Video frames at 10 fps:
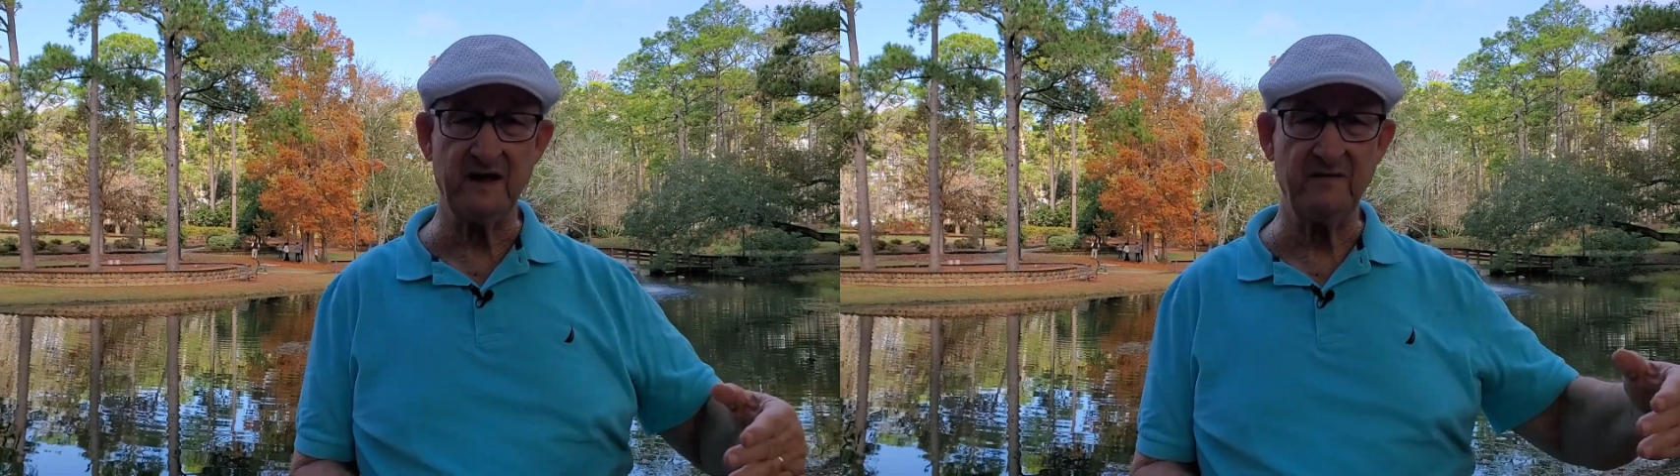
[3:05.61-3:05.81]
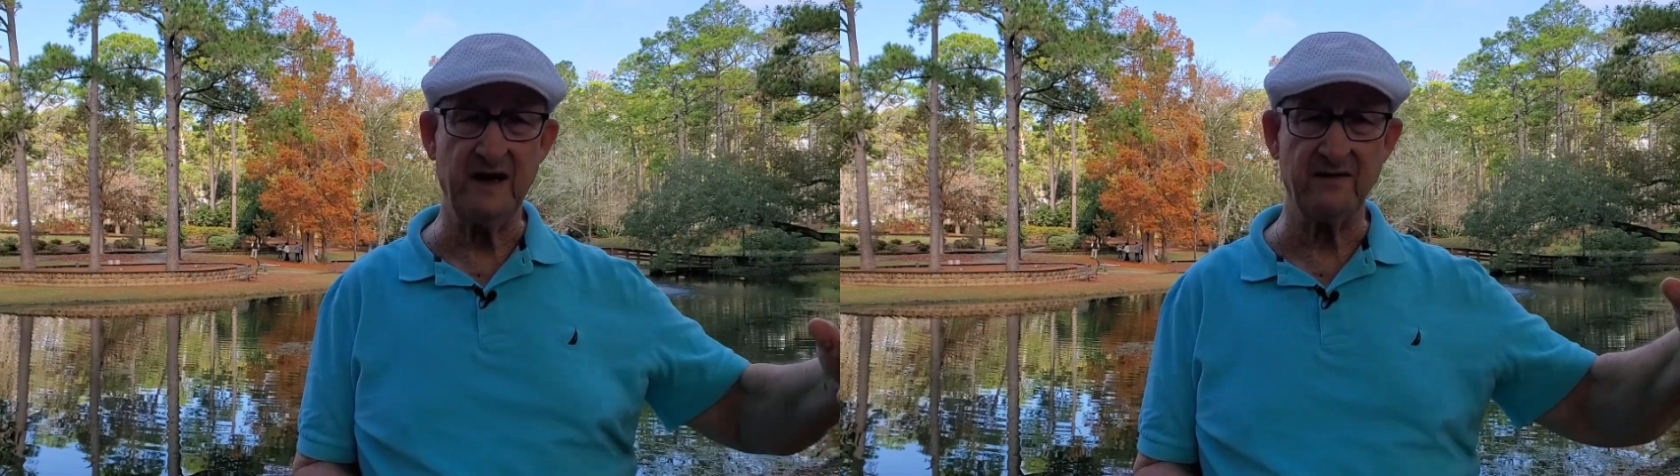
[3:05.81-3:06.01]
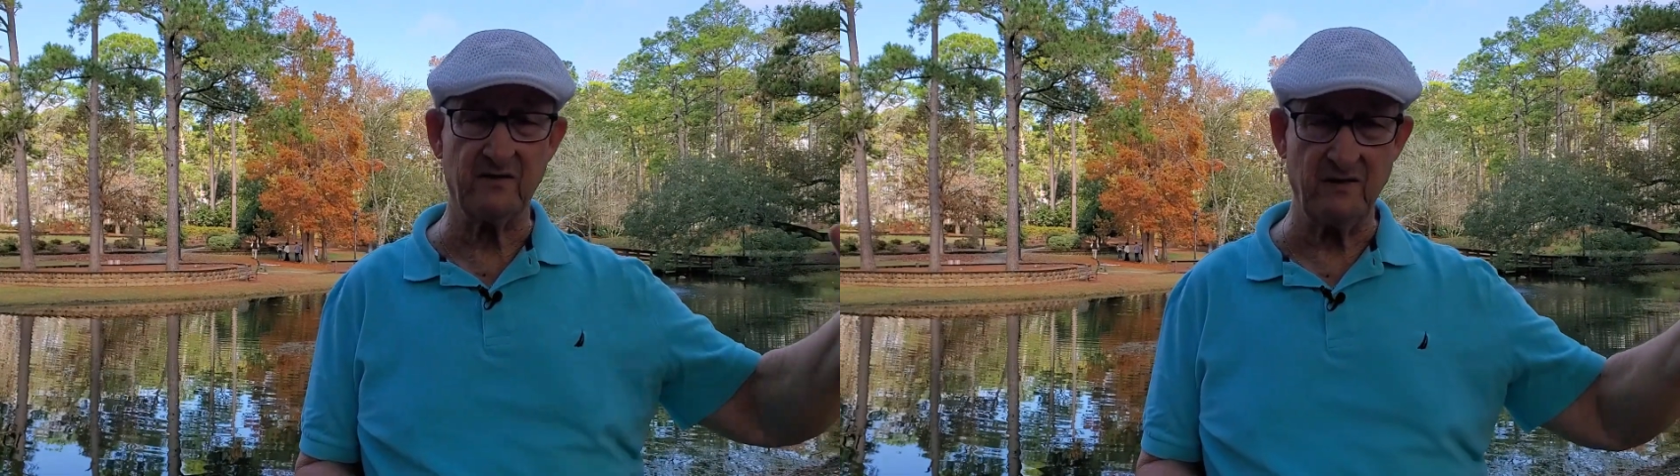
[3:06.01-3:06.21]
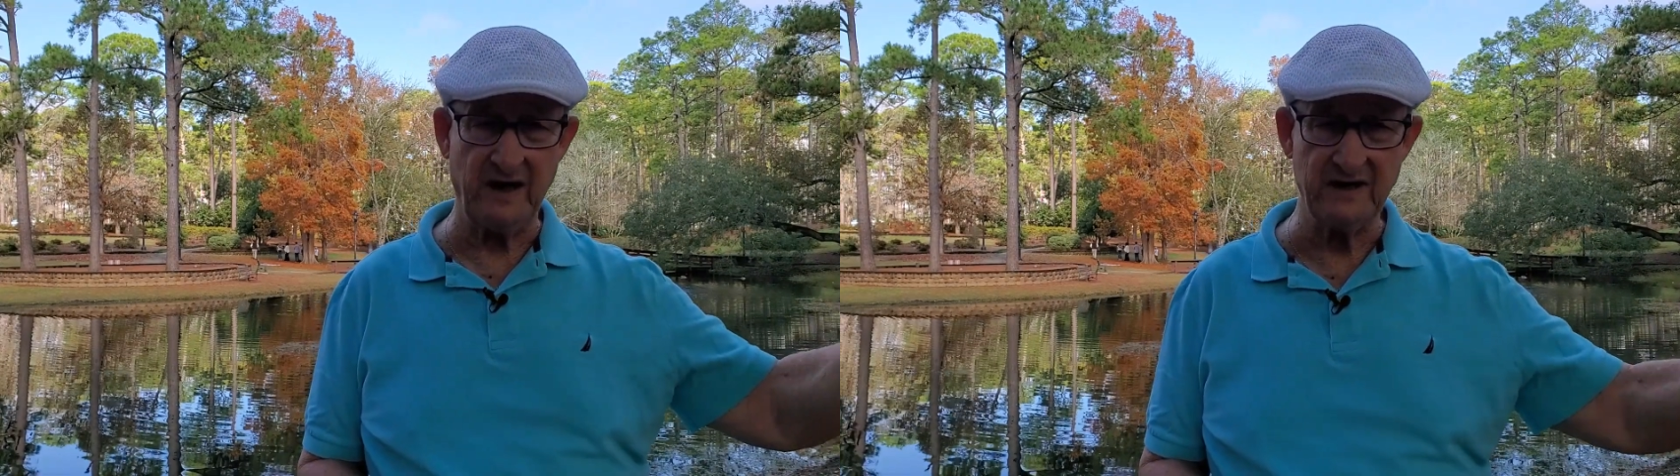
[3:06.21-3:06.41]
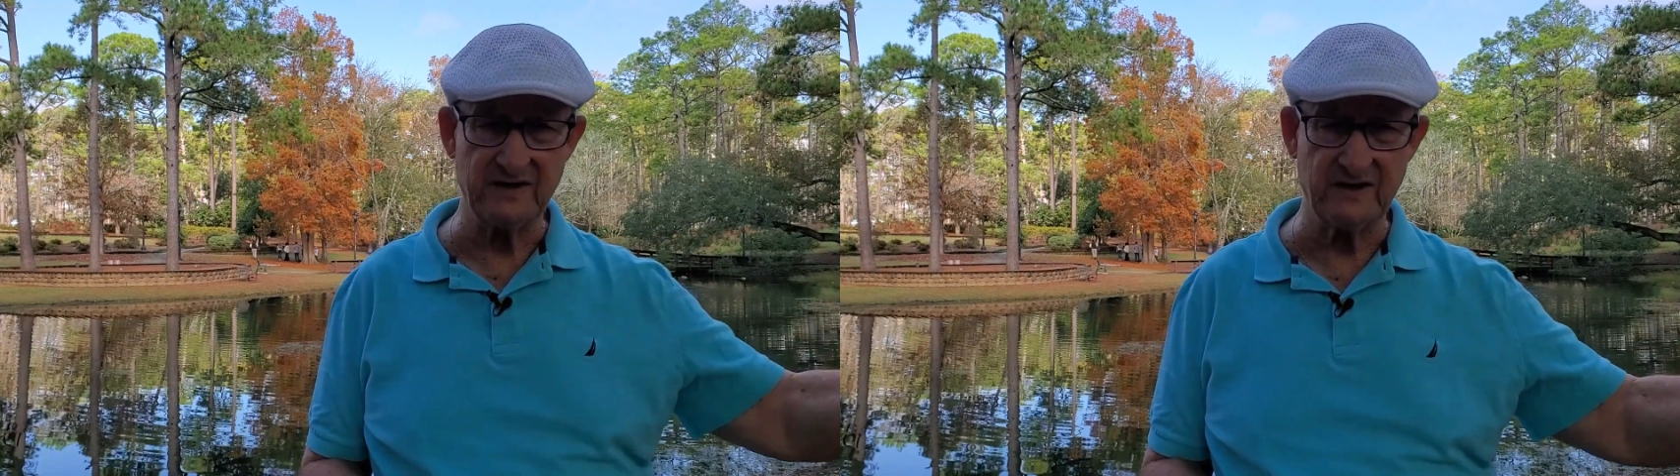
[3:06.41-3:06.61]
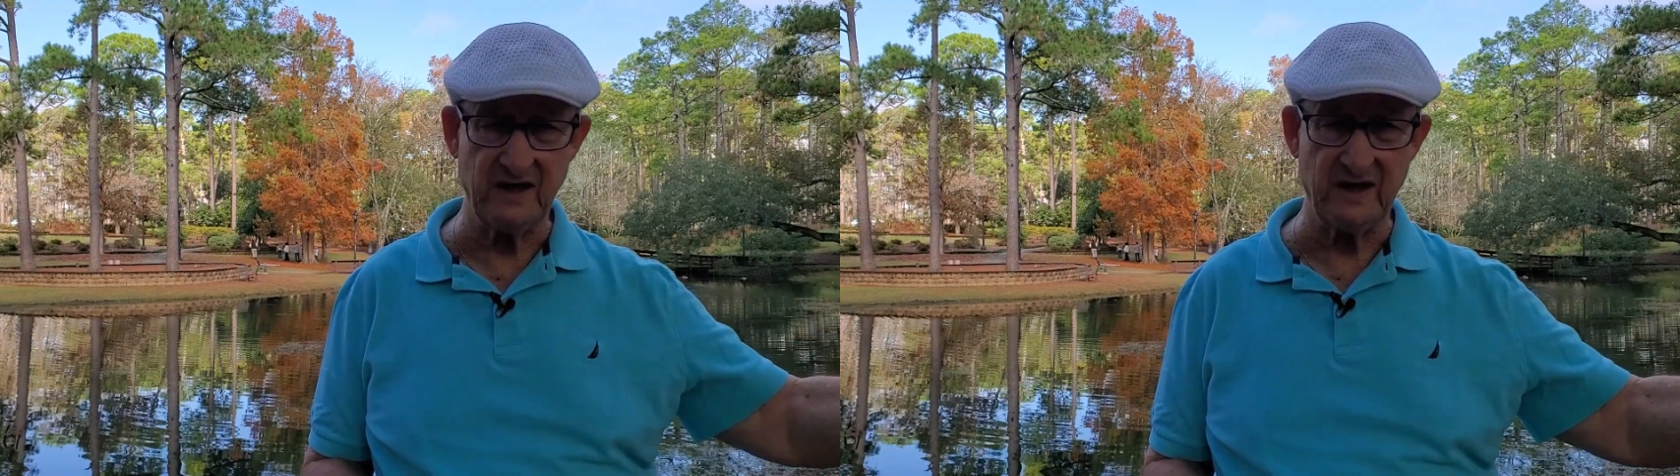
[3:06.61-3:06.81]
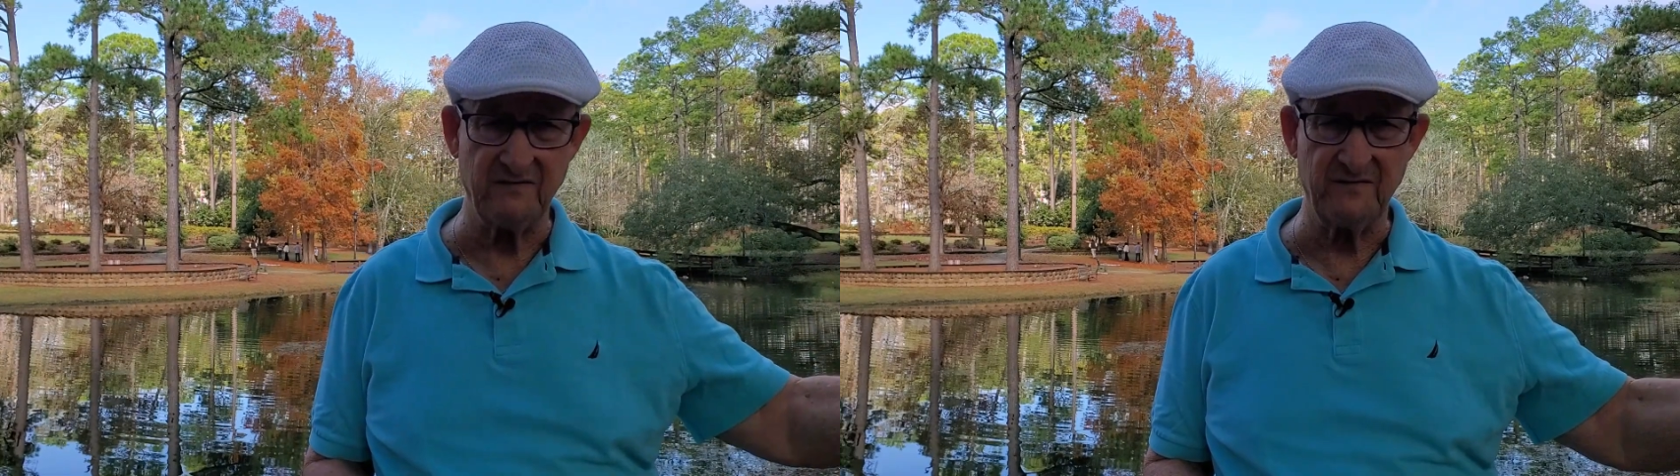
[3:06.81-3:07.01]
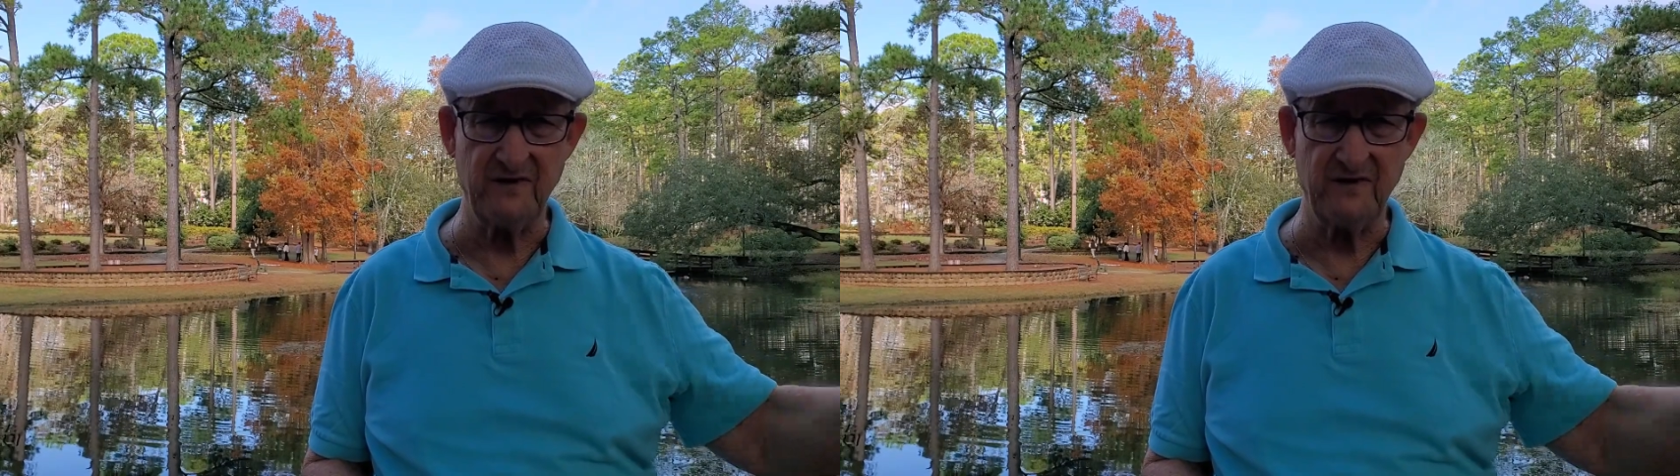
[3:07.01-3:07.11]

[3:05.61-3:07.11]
about the right stuff.